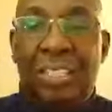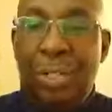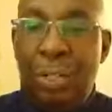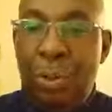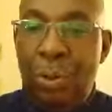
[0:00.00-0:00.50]

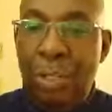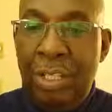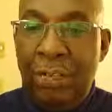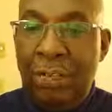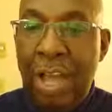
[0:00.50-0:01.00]
So
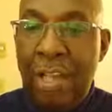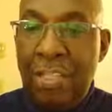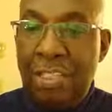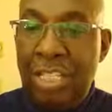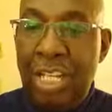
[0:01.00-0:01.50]
the
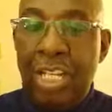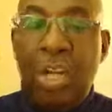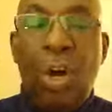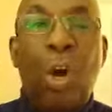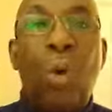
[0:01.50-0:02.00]
Father, Son, and
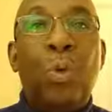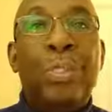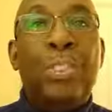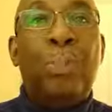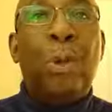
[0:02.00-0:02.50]
the Holy
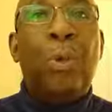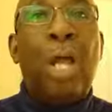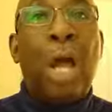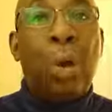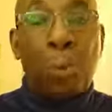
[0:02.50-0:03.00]

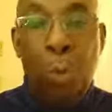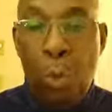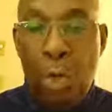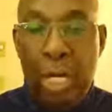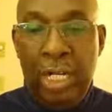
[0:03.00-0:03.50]
Spirit are
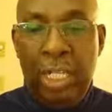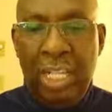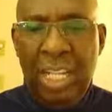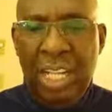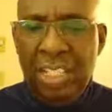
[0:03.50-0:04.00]
one.
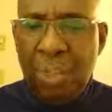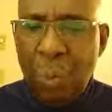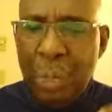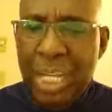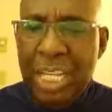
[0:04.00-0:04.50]
So
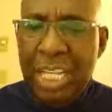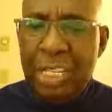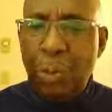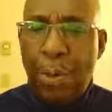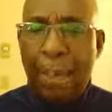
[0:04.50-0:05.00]
we
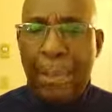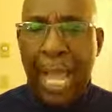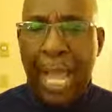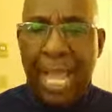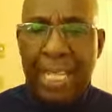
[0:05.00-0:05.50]
need to
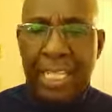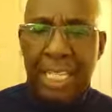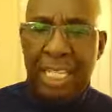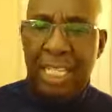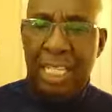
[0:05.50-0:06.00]
abide
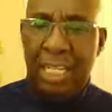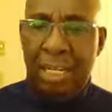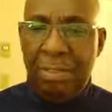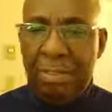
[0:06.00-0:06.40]
in him.